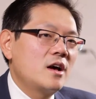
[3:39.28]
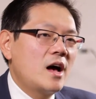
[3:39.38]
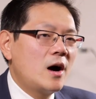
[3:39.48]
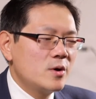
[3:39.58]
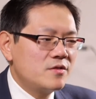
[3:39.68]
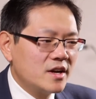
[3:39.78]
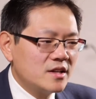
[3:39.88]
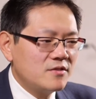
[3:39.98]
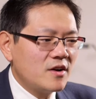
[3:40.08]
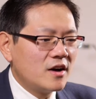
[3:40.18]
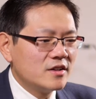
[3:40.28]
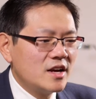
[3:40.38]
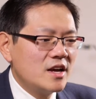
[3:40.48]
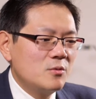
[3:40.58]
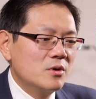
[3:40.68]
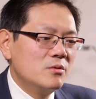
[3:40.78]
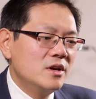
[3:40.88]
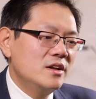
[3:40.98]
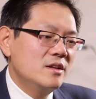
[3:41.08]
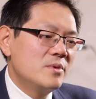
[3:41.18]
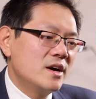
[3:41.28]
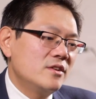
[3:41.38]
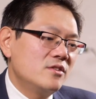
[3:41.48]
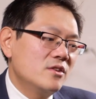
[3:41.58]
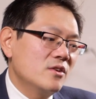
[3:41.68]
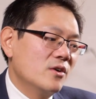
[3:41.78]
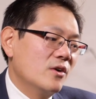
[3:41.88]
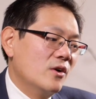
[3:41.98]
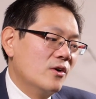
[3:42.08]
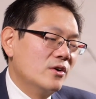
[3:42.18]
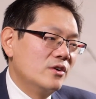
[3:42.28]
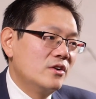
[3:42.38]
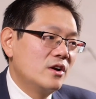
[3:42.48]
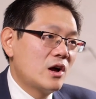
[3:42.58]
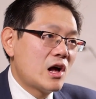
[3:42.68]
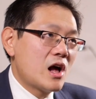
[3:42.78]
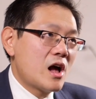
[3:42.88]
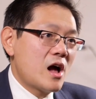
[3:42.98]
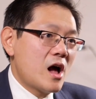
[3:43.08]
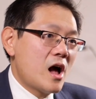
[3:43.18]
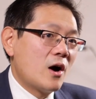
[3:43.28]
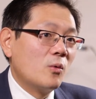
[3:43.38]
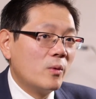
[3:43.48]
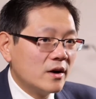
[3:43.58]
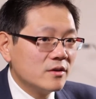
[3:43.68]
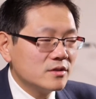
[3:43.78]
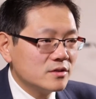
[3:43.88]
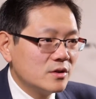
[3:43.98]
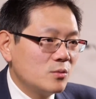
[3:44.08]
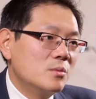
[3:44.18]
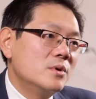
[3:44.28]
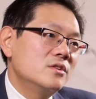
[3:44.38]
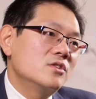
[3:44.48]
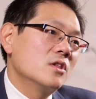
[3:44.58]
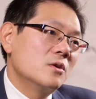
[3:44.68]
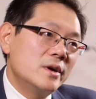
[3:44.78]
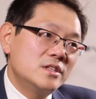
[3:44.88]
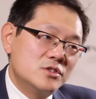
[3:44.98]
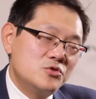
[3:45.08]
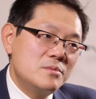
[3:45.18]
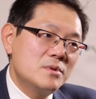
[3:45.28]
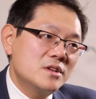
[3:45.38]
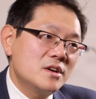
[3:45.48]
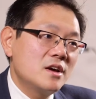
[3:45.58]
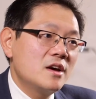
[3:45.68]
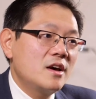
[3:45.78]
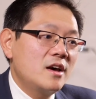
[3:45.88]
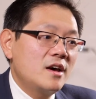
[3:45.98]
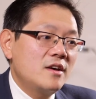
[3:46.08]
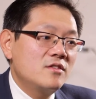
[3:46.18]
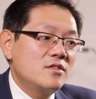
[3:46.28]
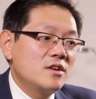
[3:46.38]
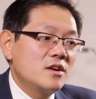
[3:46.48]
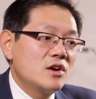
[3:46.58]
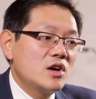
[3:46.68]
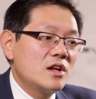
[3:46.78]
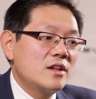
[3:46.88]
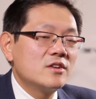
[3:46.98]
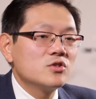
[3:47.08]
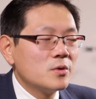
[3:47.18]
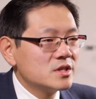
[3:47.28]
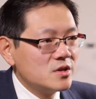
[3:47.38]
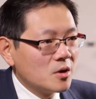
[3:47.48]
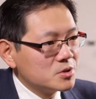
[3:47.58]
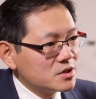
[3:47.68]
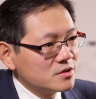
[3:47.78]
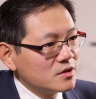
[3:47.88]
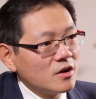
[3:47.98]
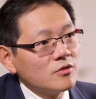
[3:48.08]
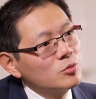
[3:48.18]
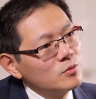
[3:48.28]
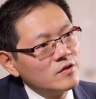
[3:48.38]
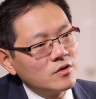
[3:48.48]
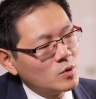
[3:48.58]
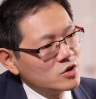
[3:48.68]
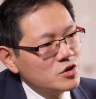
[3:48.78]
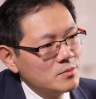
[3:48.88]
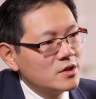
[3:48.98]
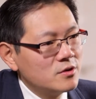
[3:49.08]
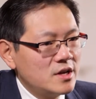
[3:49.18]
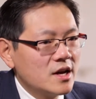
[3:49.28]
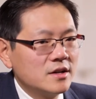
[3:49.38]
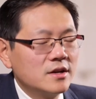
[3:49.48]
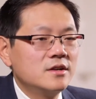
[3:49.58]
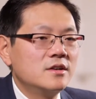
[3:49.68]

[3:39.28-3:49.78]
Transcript: How effective are they will really depend on how well the woman tolerates the treatment, and there's always the option of moving from one treatment to the other.